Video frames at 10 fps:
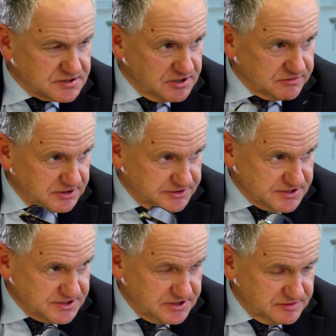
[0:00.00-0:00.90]
totally
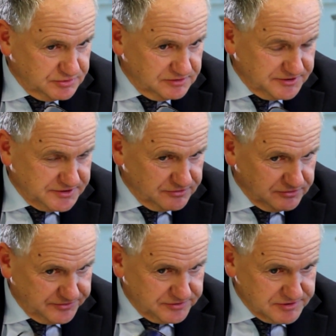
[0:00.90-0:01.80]
understandable that an
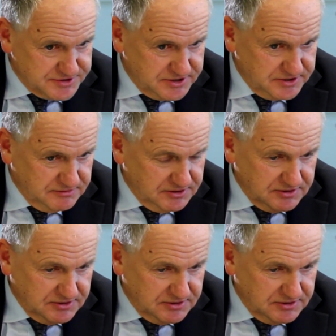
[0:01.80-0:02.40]
authority